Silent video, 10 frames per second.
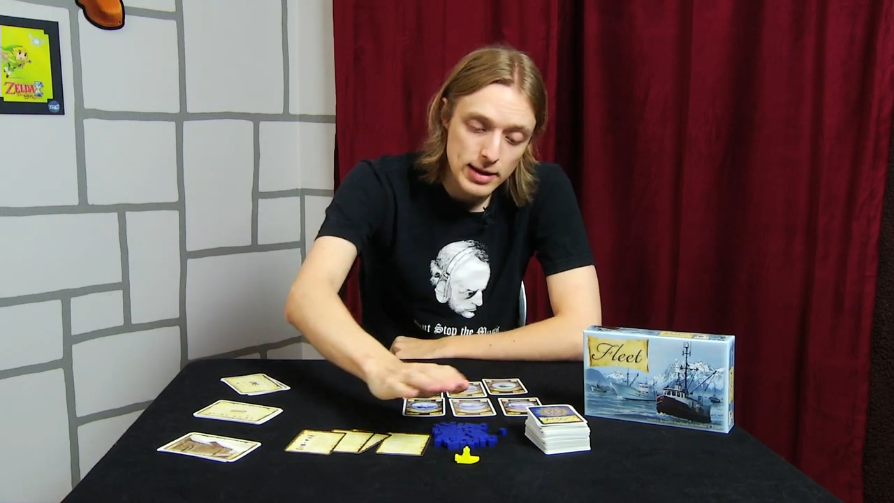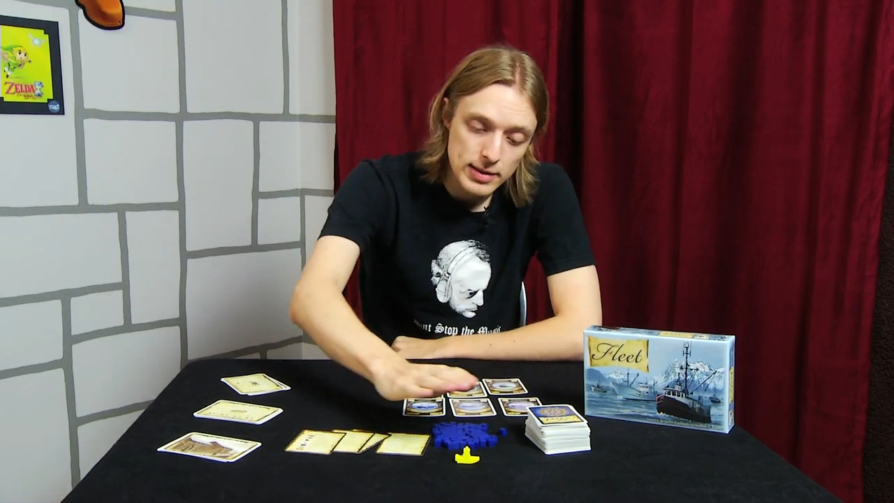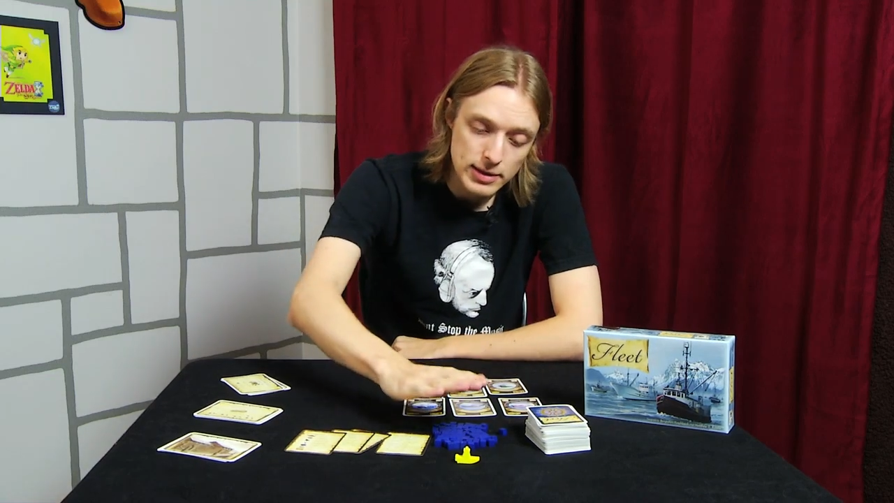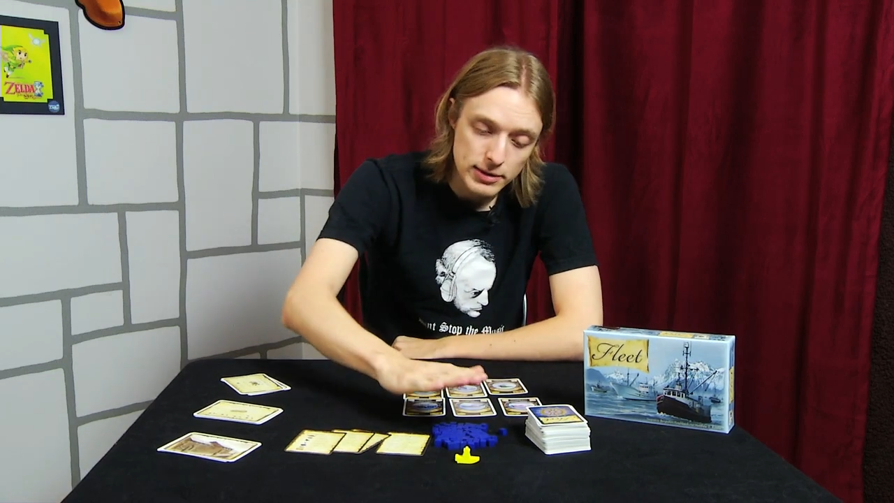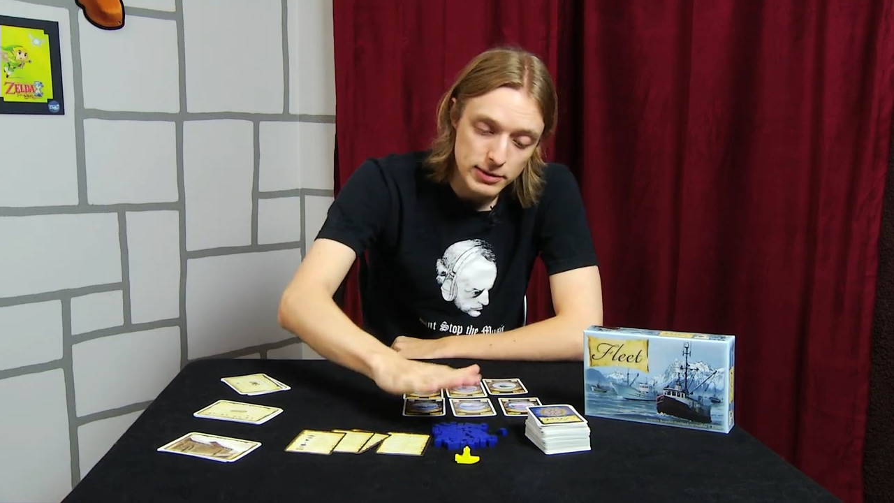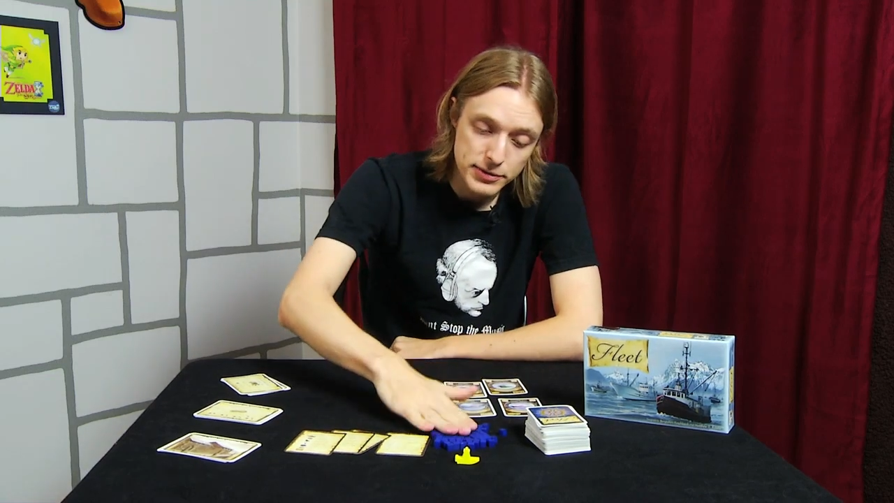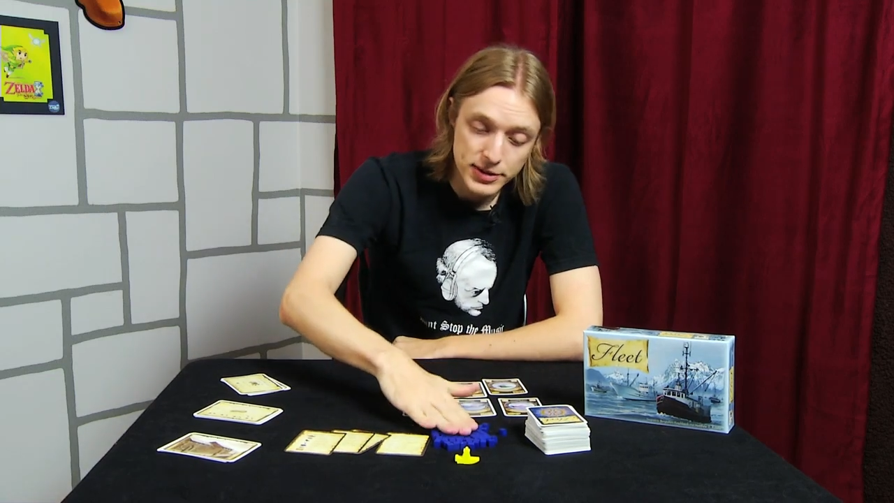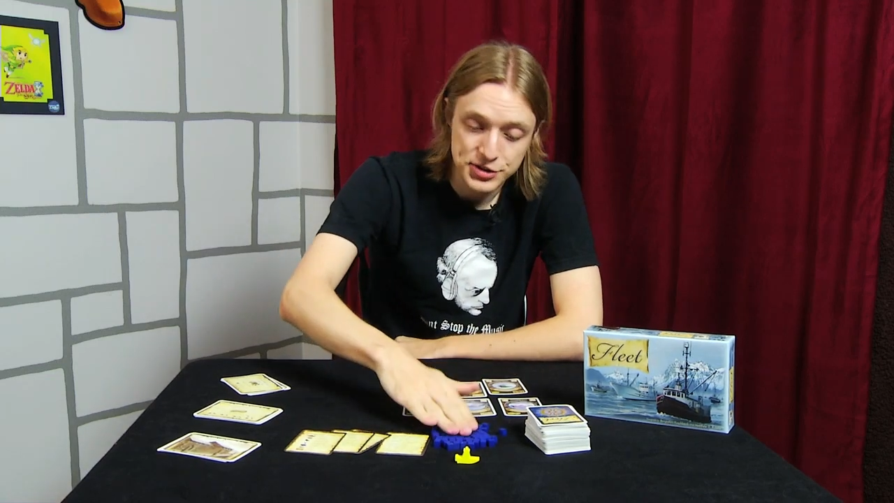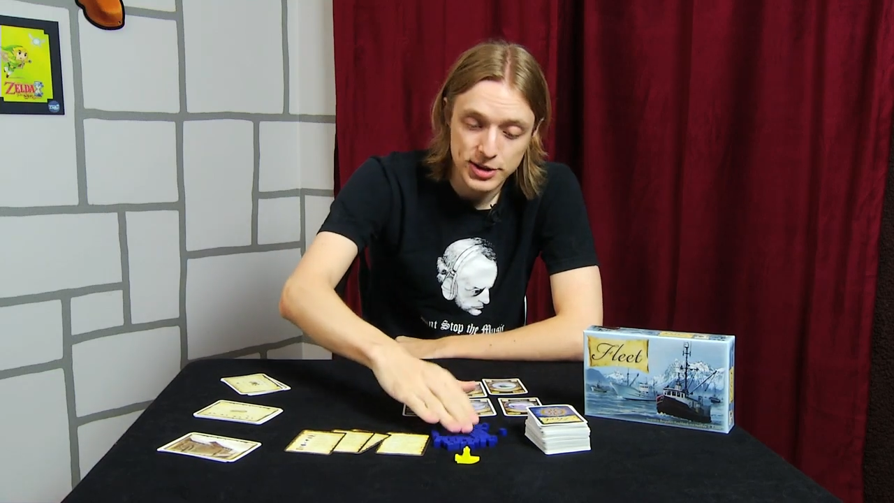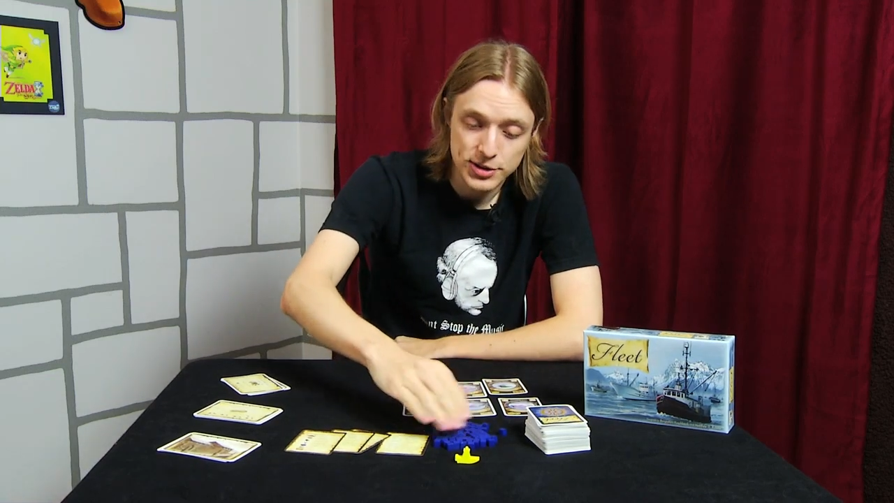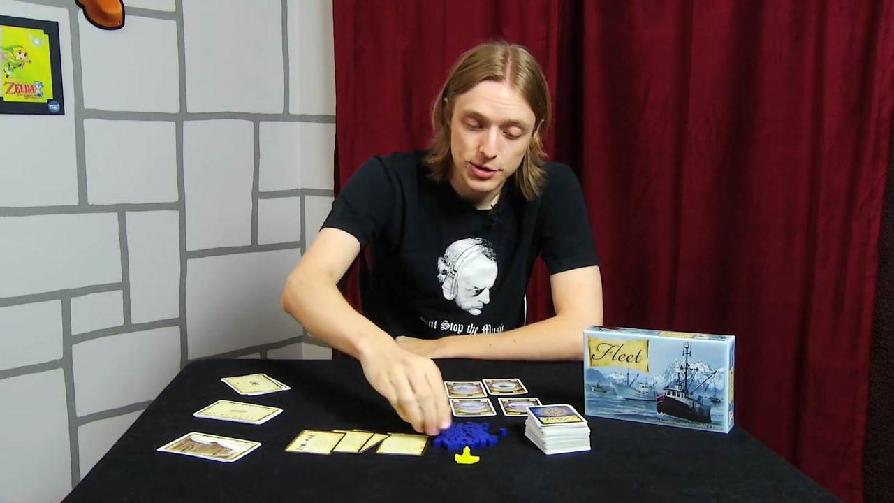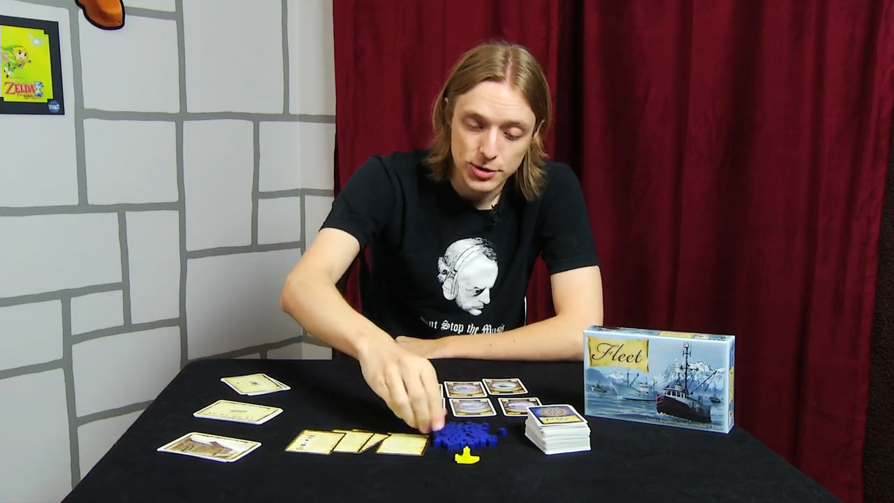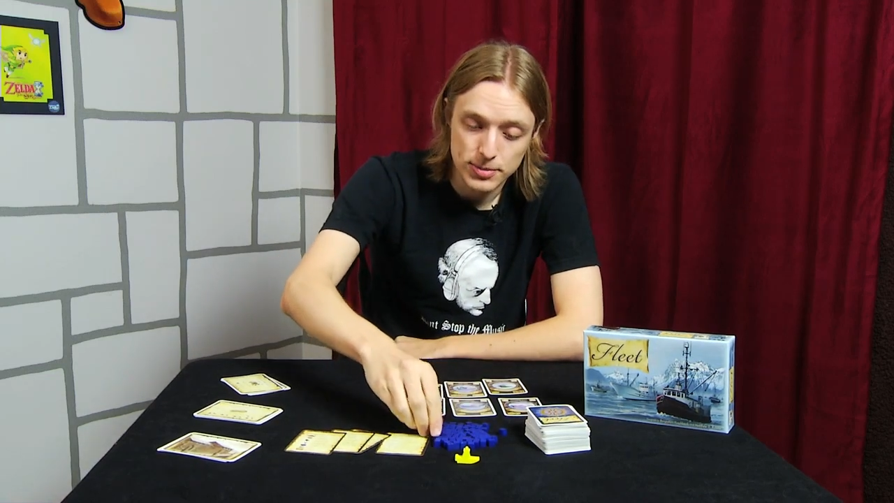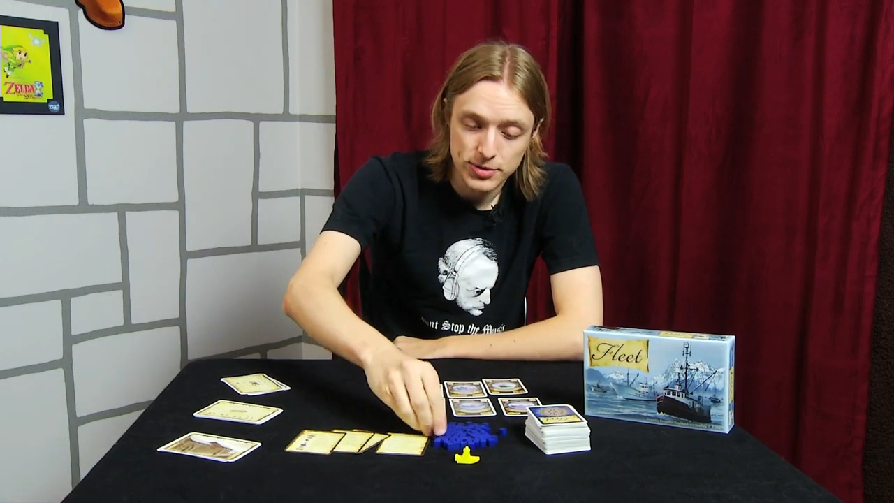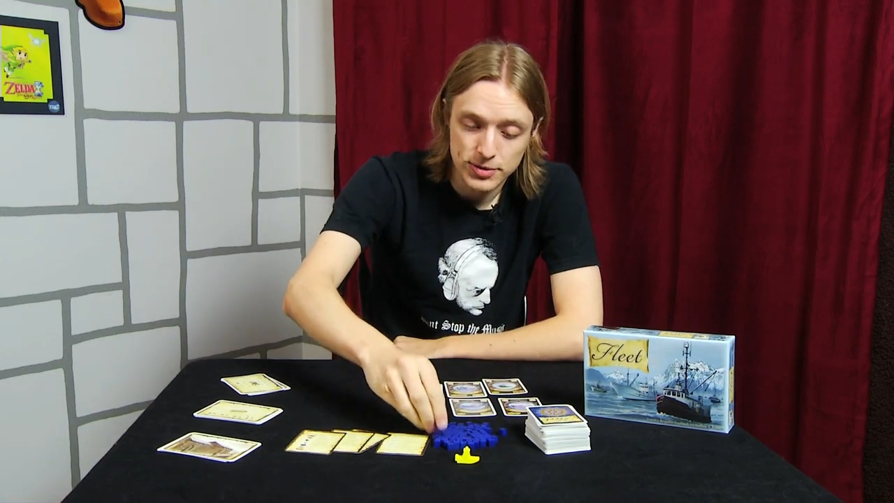The fishing cubes,